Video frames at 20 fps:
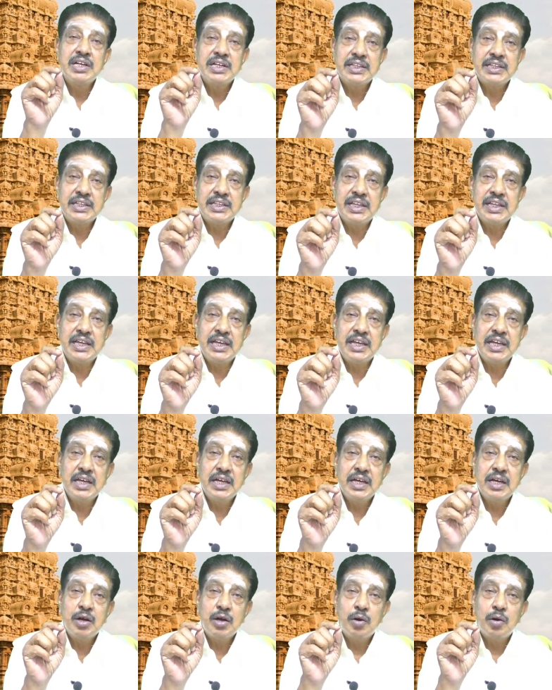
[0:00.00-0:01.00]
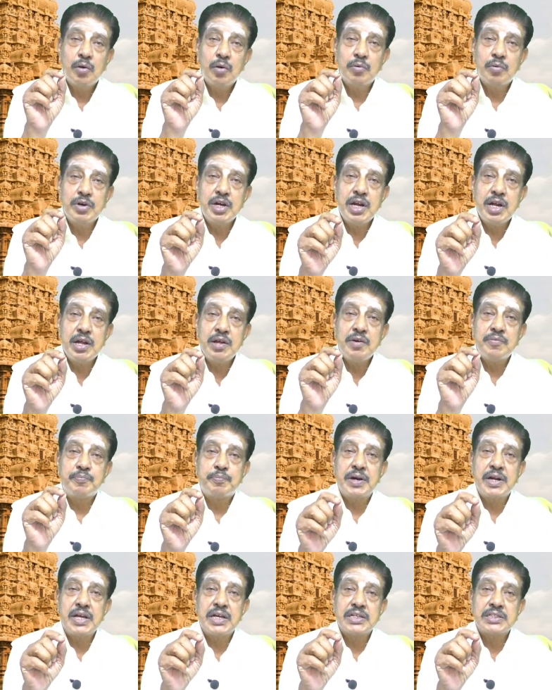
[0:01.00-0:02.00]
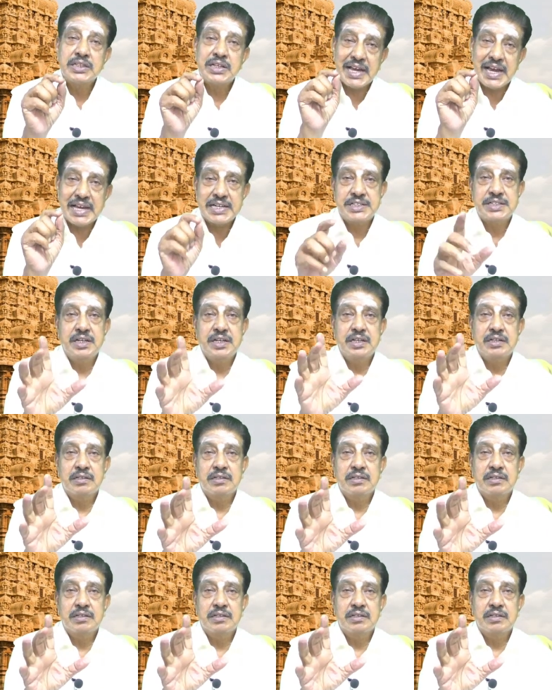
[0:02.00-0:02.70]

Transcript: the only place cashier,